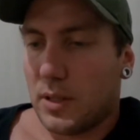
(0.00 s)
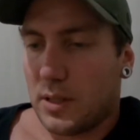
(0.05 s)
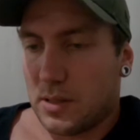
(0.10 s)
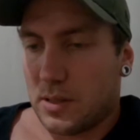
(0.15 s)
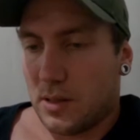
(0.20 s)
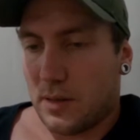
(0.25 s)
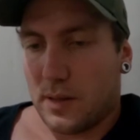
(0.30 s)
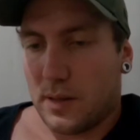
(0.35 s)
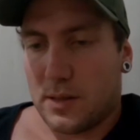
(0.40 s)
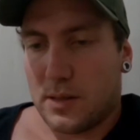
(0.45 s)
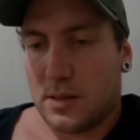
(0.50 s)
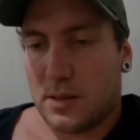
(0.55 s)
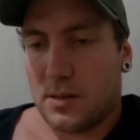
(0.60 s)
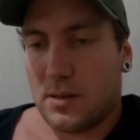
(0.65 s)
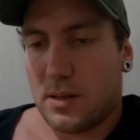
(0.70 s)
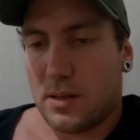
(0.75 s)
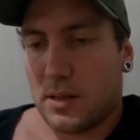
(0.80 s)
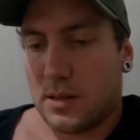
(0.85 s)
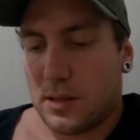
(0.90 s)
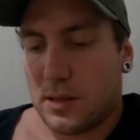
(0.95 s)
So that's
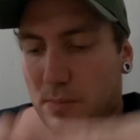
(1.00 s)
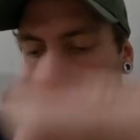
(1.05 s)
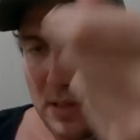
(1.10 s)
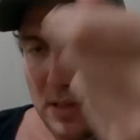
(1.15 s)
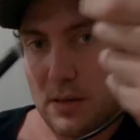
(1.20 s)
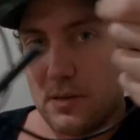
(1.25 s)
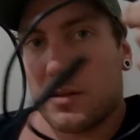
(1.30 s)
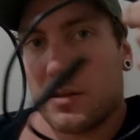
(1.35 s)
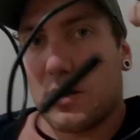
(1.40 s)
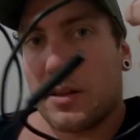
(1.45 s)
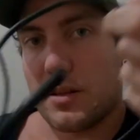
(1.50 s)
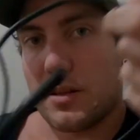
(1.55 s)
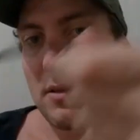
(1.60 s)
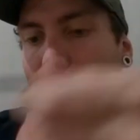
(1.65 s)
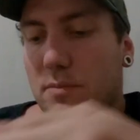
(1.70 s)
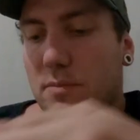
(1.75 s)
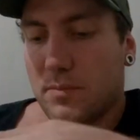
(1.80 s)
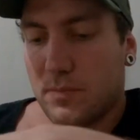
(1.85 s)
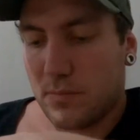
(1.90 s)
something else I can